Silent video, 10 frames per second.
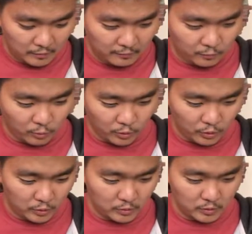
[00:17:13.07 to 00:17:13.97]

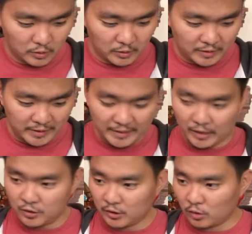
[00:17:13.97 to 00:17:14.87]
For
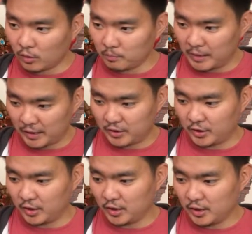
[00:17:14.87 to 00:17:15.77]
details and
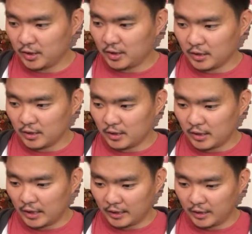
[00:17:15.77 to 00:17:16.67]
complexity,
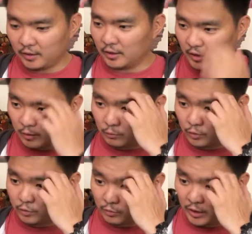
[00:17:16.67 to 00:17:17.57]
again, I
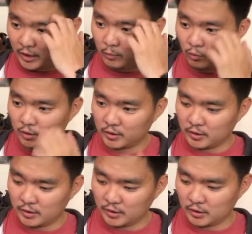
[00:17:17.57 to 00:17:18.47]
would really
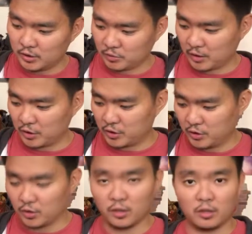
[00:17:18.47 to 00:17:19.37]
wanted that the
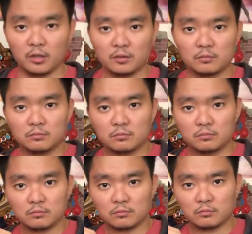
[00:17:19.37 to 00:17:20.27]
scratches are
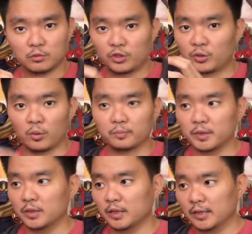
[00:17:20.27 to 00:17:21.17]

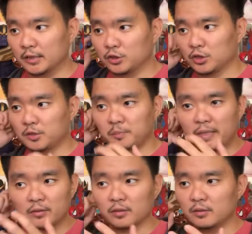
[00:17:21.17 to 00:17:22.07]
sculpted and not just
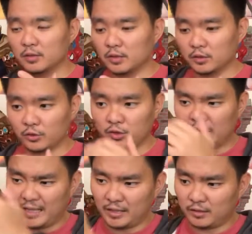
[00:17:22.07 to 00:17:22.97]
painted. There's a
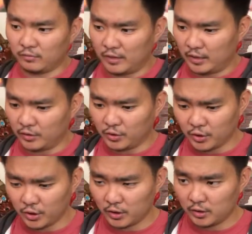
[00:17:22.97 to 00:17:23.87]
lot of that in
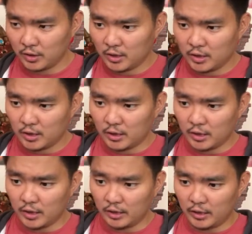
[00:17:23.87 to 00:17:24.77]
here,
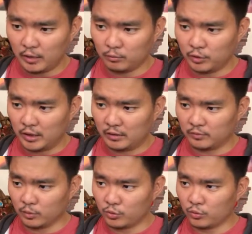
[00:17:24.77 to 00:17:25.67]
and I would have
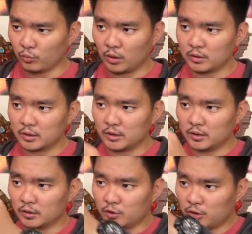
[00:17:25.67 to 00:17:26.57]
also wanted that
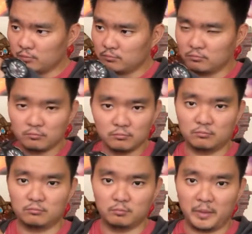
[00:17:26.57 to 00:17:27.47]
there's some
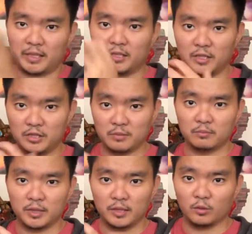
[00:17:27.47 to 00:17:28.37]

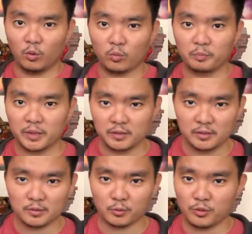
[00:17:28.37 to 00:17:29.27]
mechanism that opened
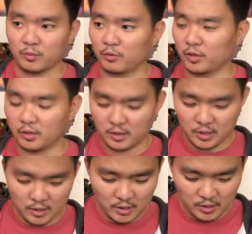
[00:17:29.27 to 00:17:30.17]
or something.
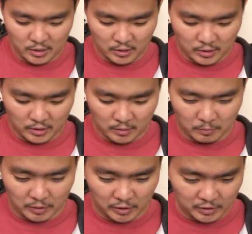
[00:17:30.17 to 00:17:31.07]

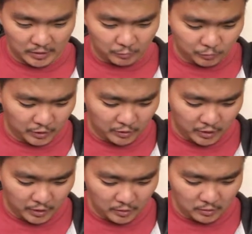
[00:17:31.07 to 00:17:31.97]
But it's not really
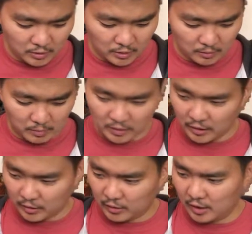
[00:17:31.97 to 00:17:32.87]
there, but
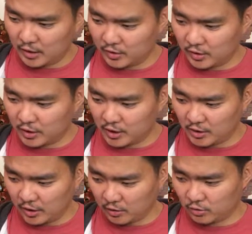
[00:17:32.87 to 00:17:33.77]
nonetheless, the
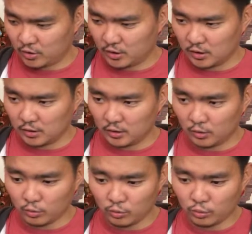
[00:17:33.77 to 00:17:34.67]
details, the
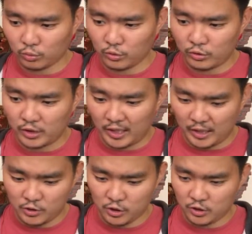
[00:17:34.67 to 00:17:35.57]
contours, the
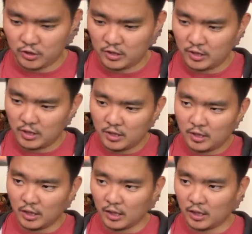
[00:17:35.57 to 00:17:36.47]
edges
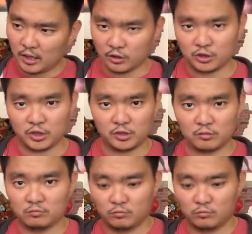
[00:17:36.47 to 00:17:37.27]
are just